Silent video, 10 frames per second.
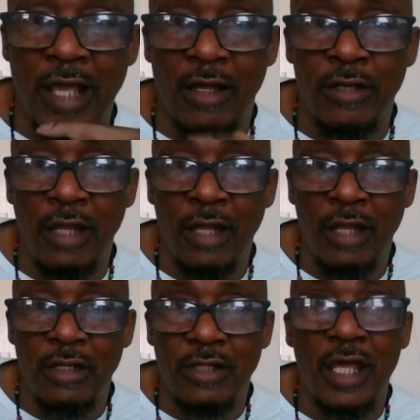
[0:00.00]
like
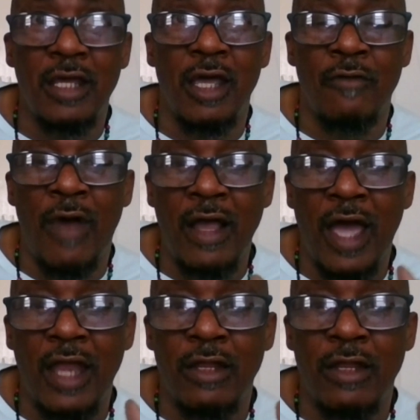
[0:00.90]
another day, if I
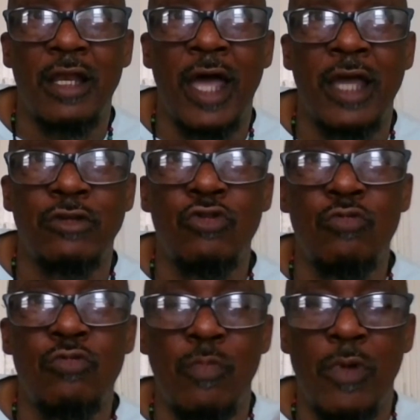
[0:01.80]
got another day,
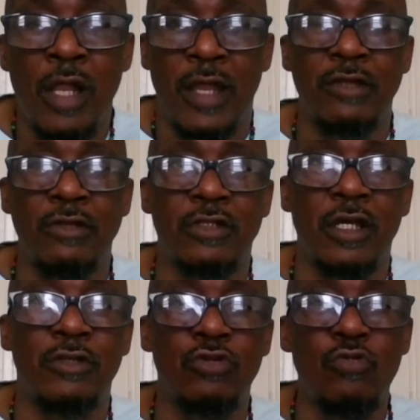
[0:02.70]
like you
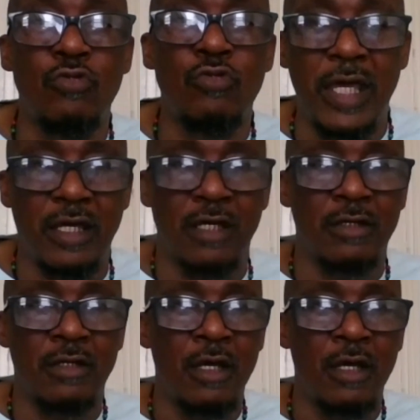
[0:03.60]
said, you might
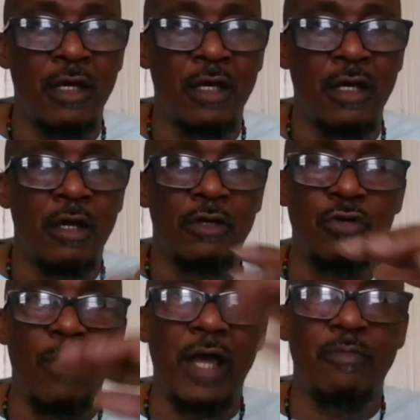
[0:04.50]

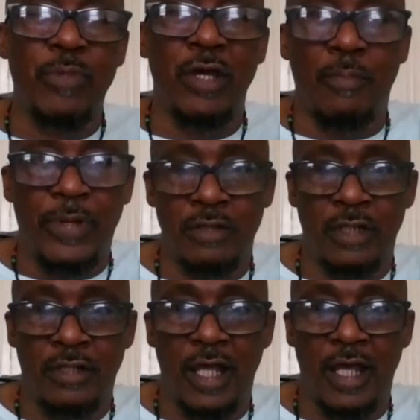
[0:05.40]
be up
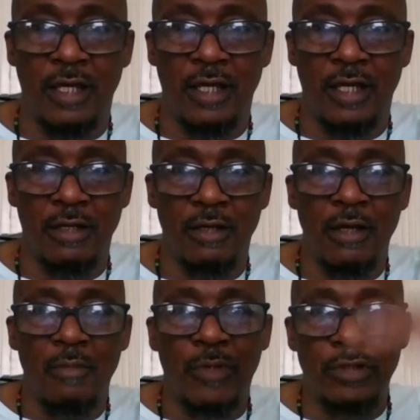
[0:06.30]
here today.
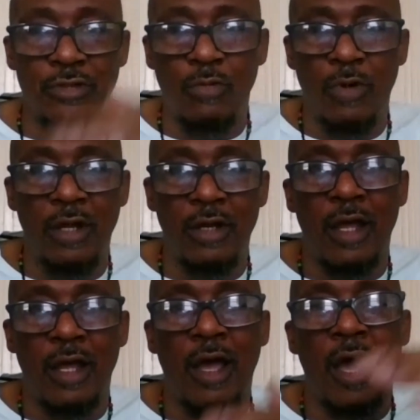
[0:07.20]
But you know
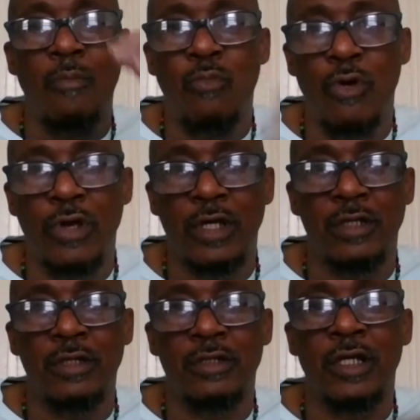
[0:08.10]
what? I'm working
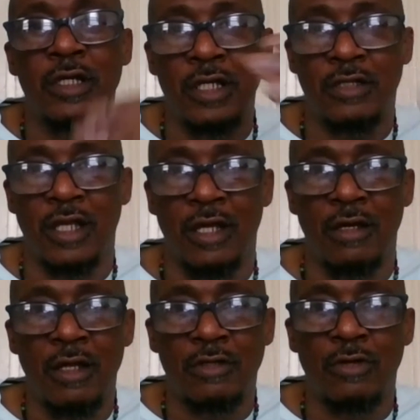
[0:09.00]
to get there.
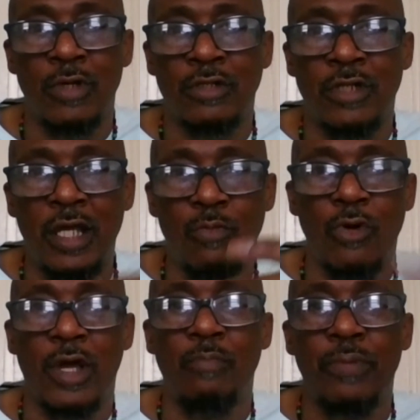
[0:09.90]
So the same
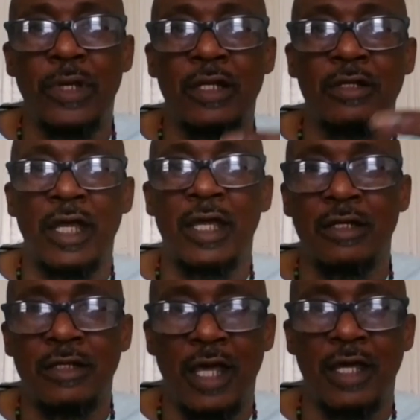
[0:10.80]
work I'm putting in day
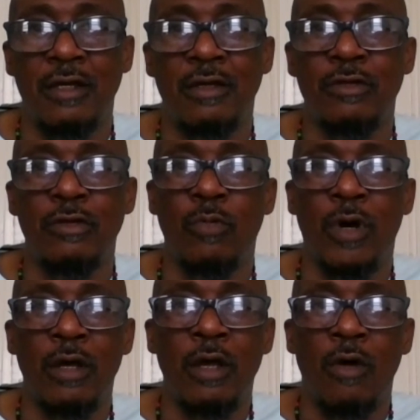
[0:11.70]
and day, you know
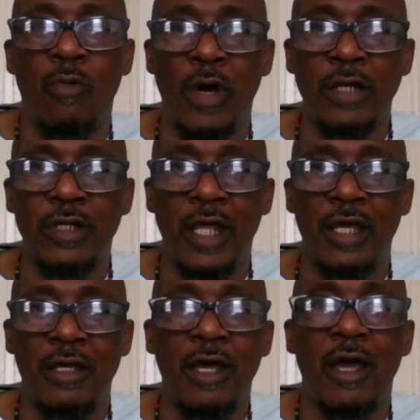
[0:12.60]
what? One
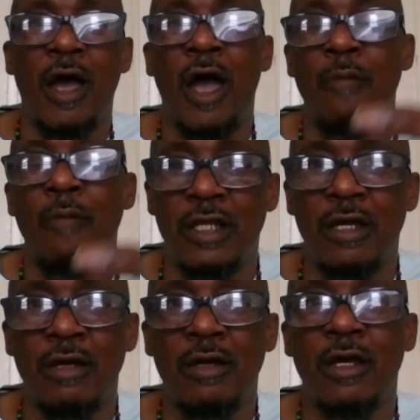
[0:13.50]
day I may
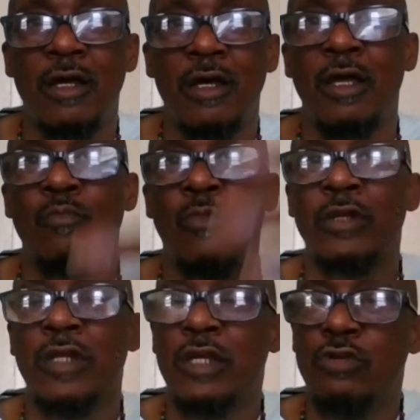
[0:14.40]
get there, and
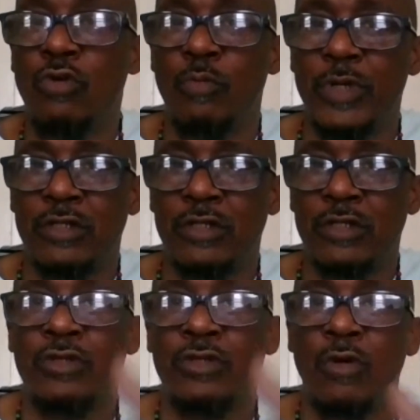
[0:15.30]
one day you're gonna be
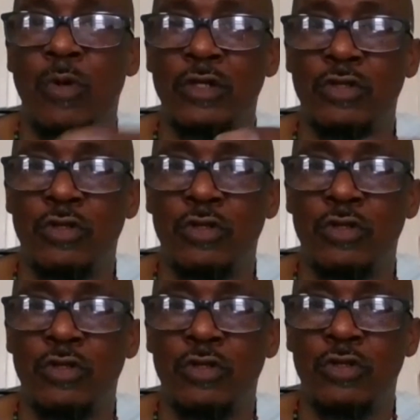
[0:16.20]
somewhere. But you know what?
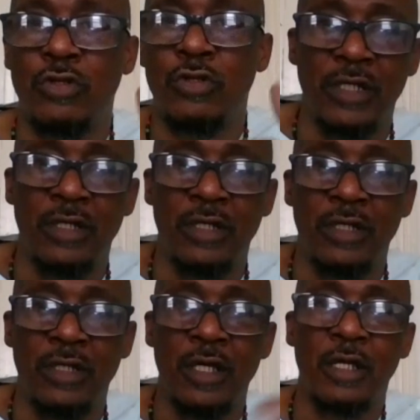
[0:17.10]
You may push
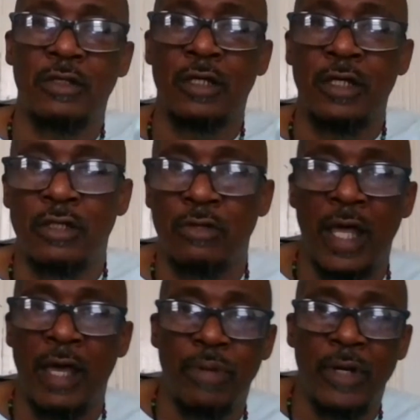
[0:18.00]
me to get
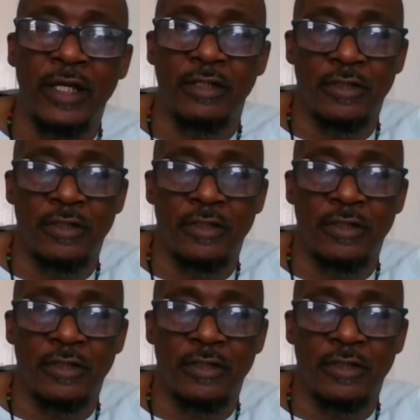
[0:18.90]
to that place.